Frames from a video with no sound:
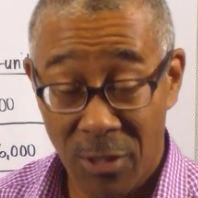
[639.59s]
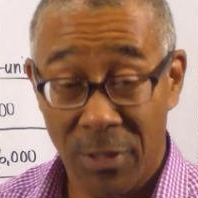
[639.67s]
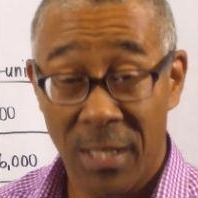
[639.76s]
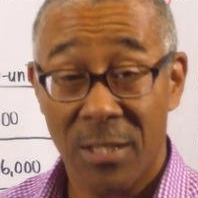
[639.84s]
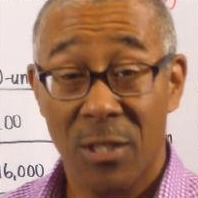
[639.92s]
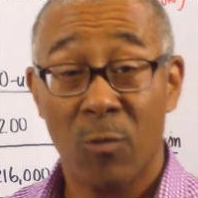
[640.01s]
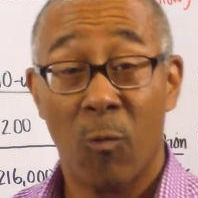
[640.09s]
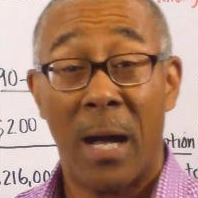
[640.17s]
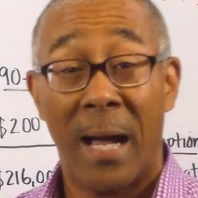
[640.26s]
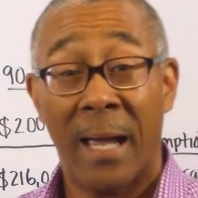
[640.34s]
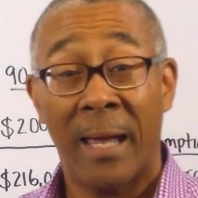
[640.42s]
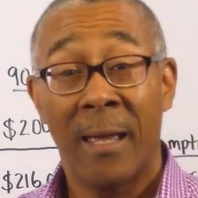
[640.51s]
So this is
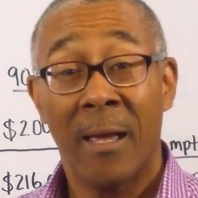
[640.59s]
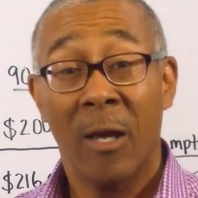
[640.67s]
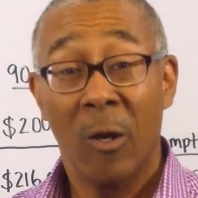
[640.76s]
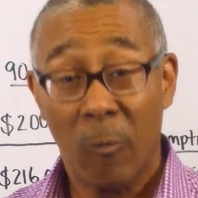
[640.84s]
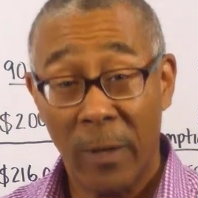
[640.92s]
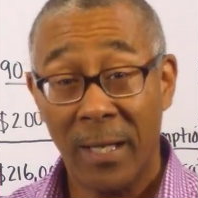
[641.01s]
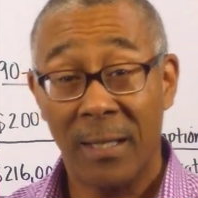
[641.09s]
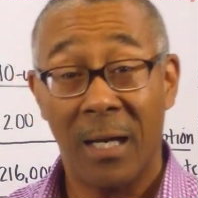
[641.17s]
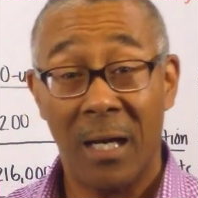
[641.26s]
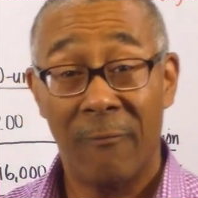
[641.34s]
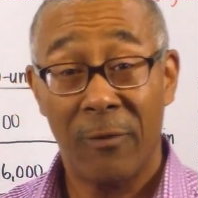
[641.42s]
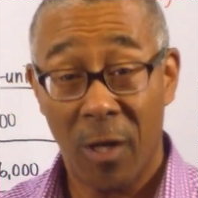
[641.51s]
why we
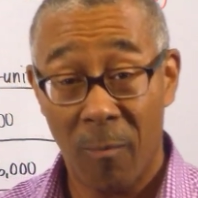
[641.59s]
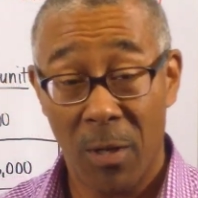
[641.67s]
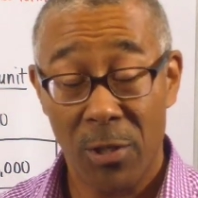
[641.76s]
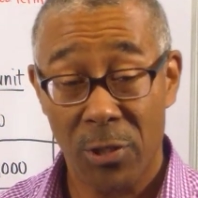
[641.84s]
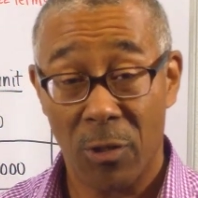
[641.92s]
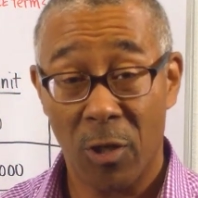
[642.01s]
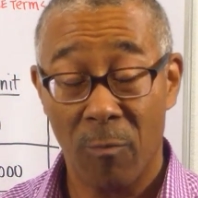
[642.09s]
love commercial.